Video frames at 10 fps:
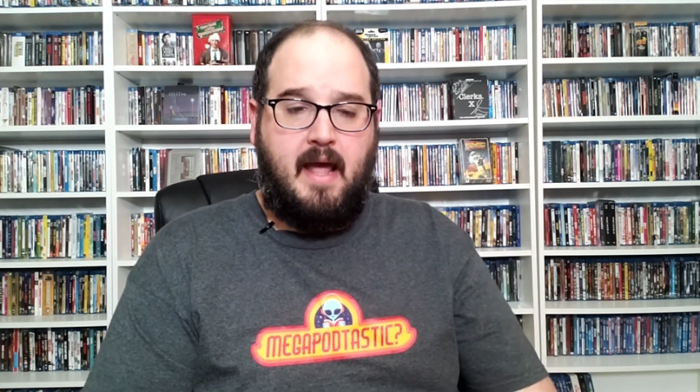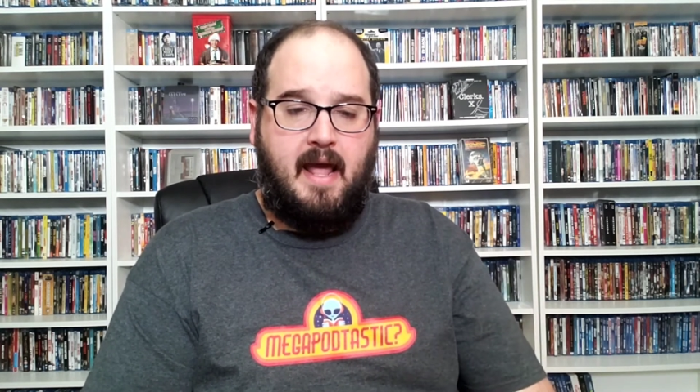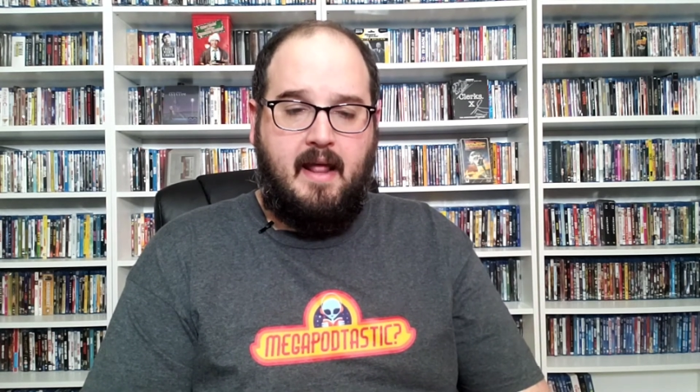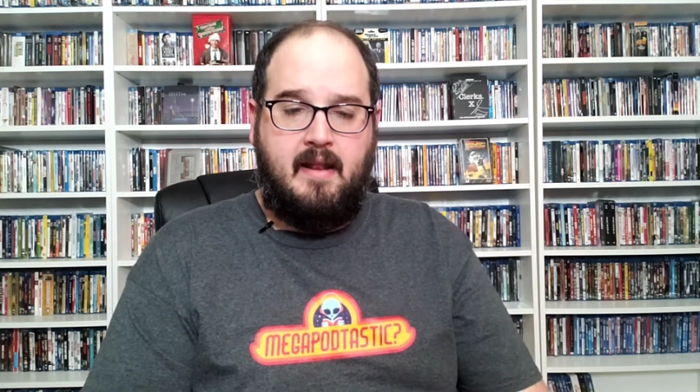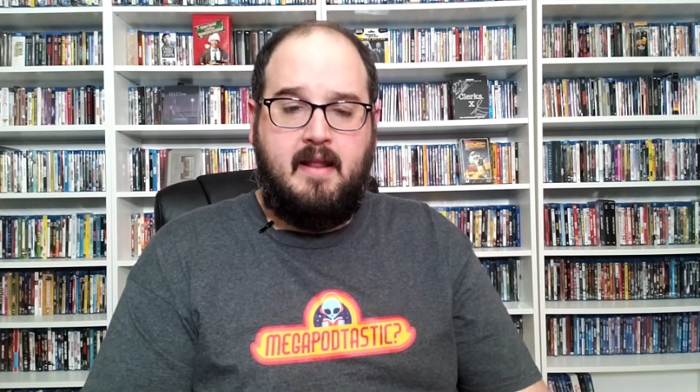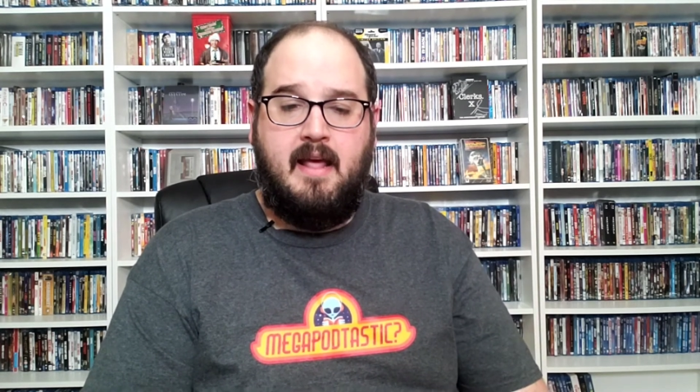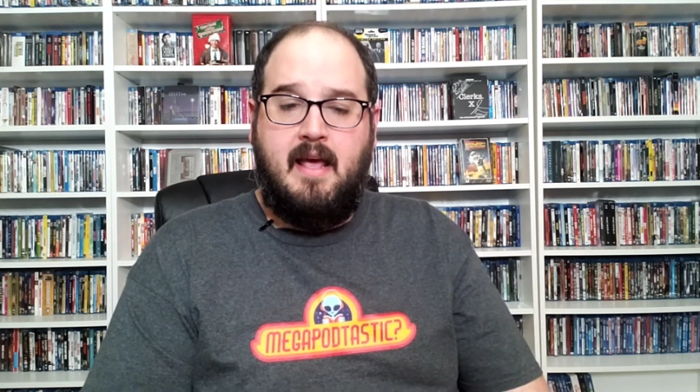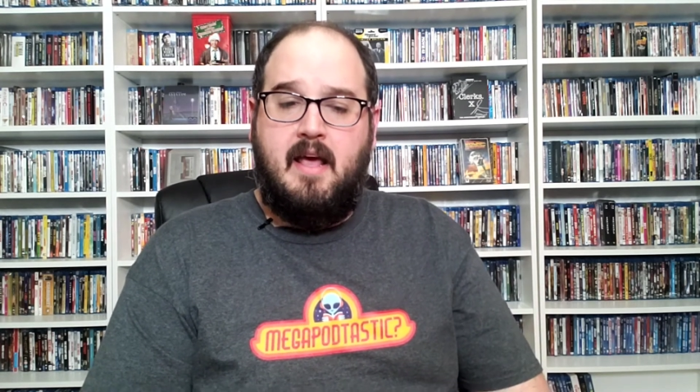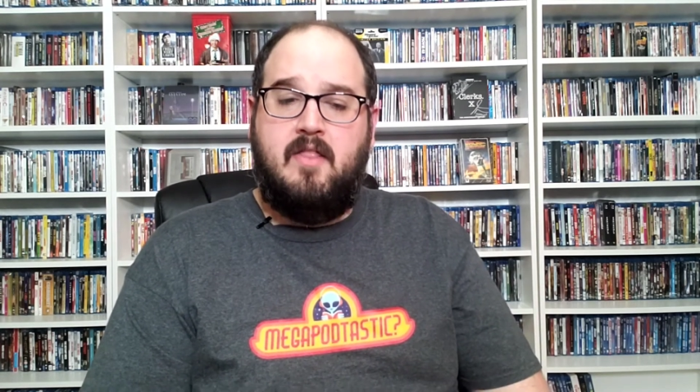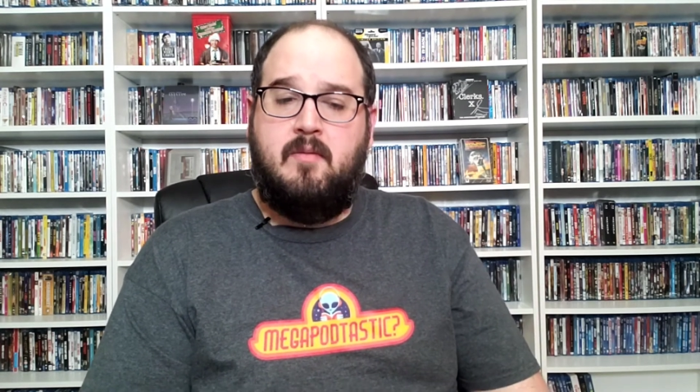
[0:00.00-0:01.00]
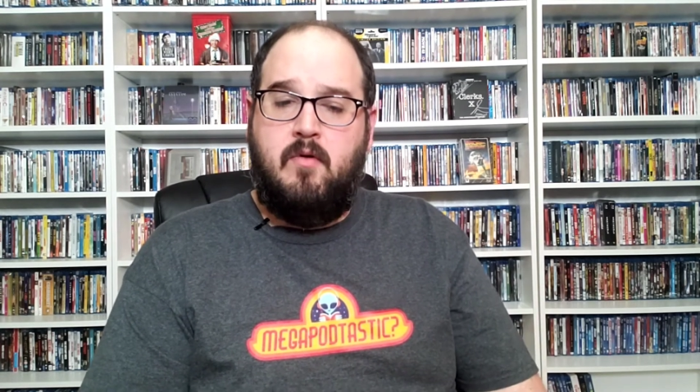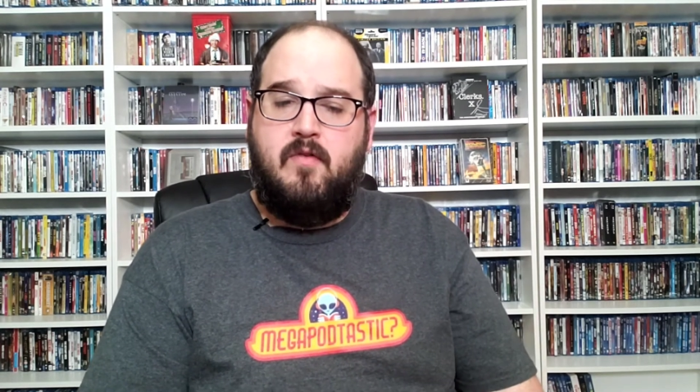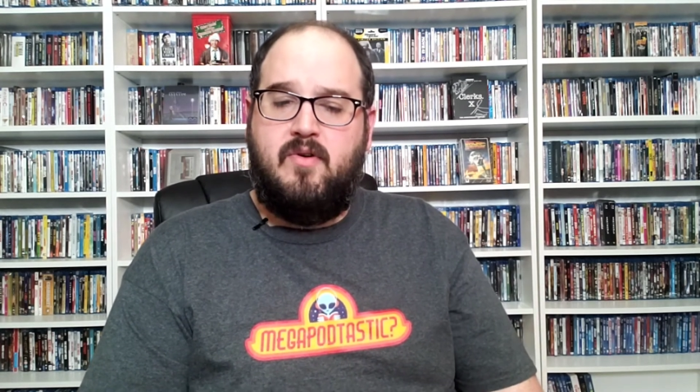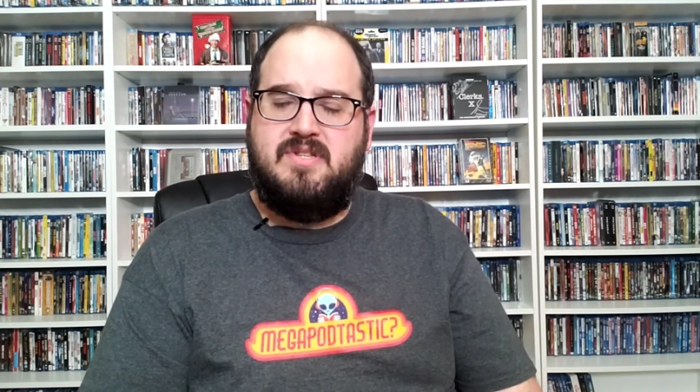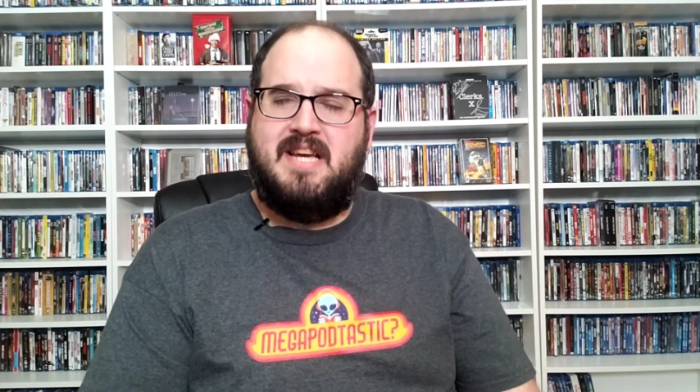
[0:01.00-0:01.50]
And the
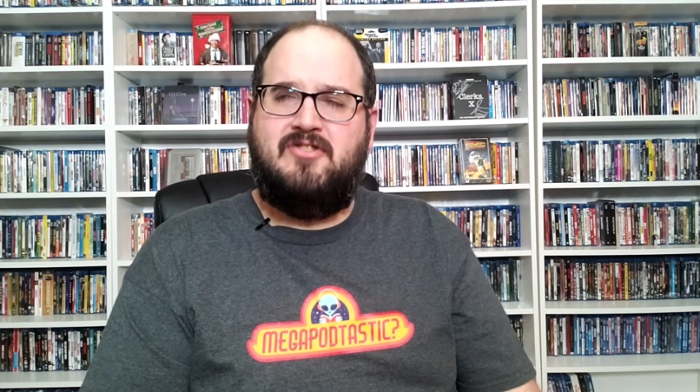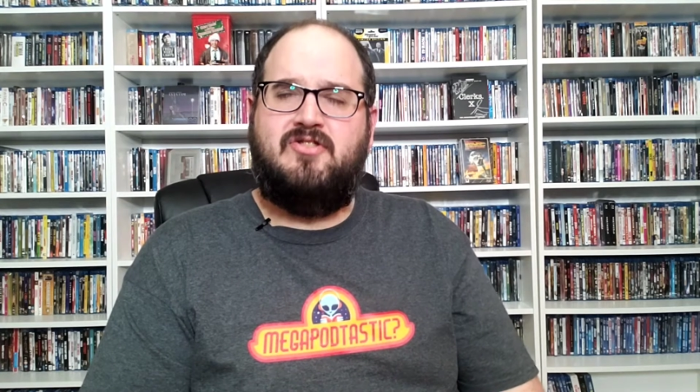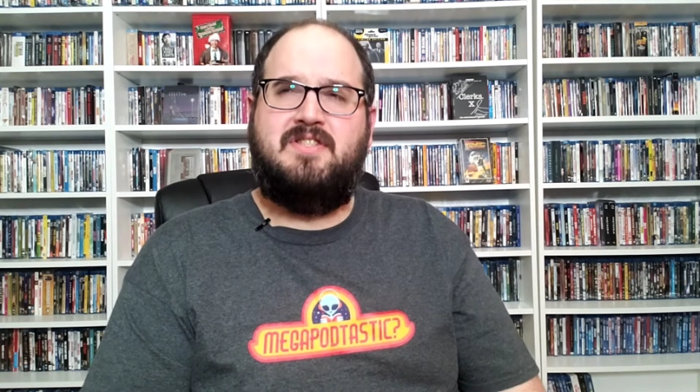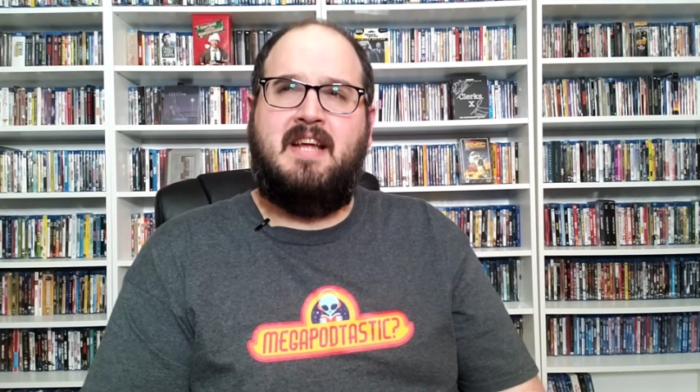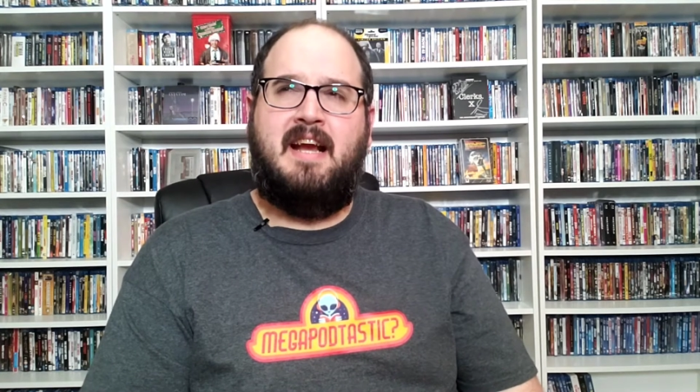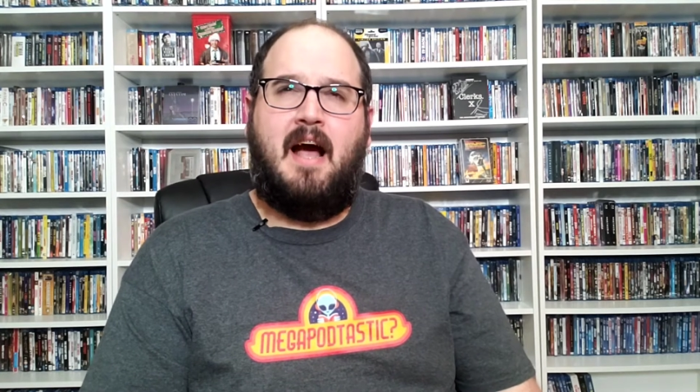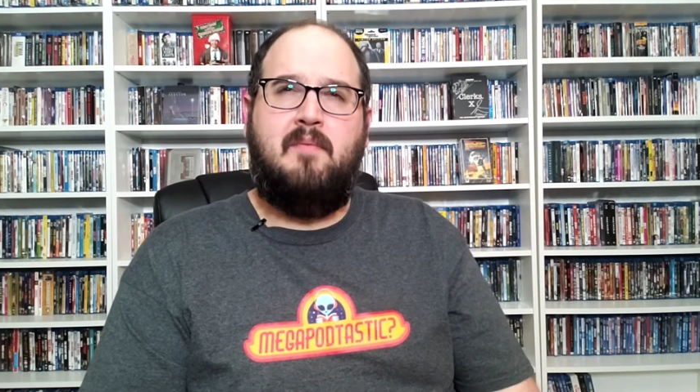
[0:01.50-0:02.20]
movie was interesting.